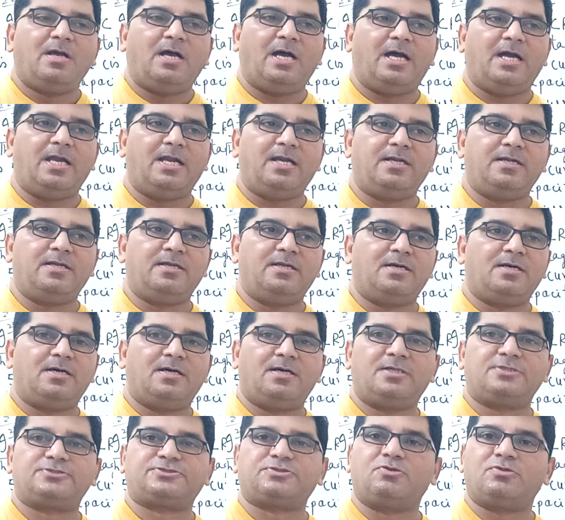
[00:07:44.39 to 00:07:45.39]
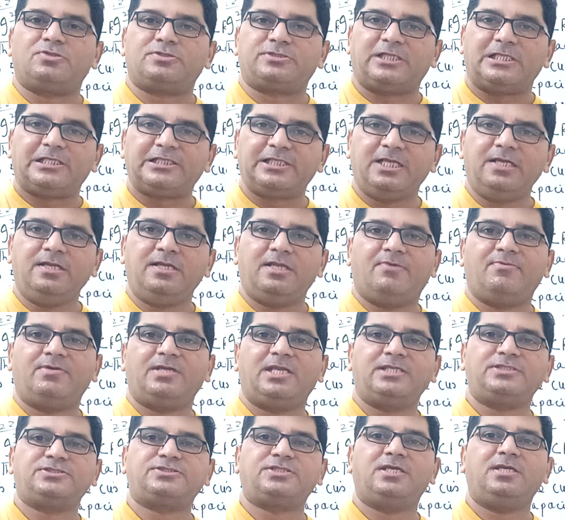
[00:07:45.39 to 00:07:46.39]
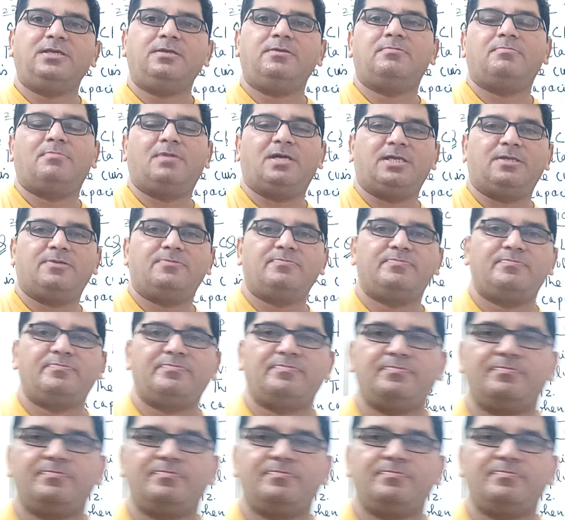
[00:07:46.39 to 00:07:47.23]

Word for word: And uh, so till then, have a nice day. Bye.